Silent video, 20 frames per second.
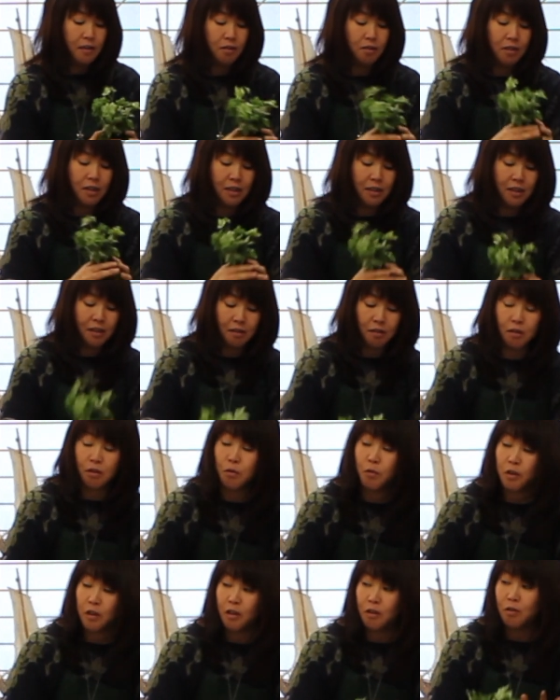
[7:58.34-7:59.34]
So this is,
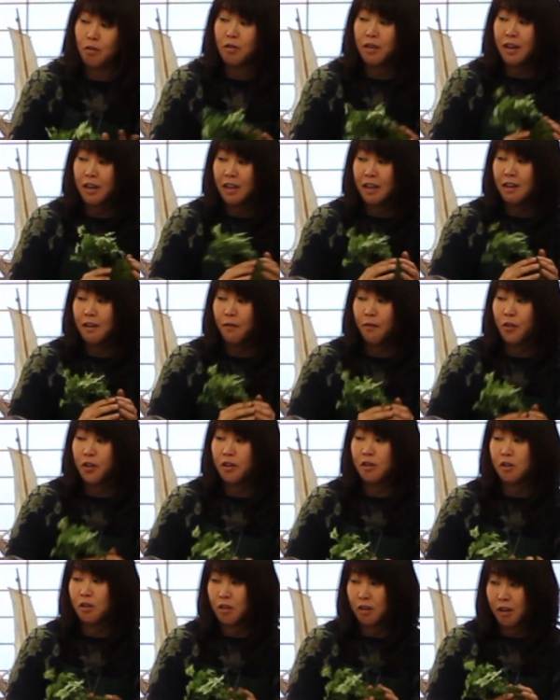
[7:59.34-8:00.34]
you want to do that in the
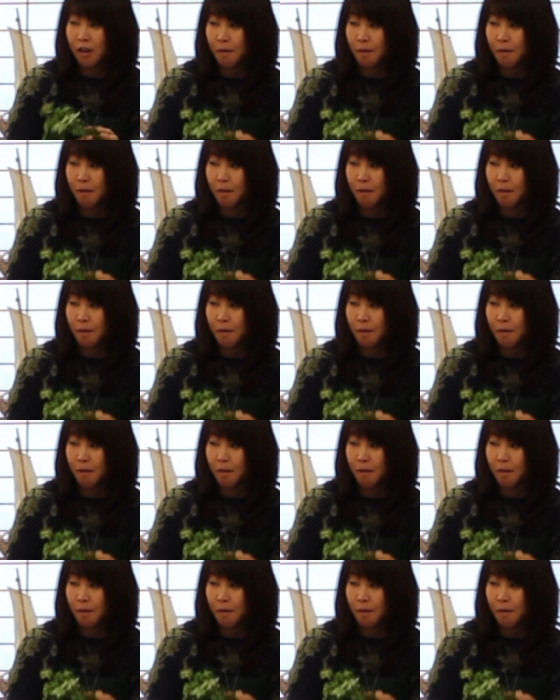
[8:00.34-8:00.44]
first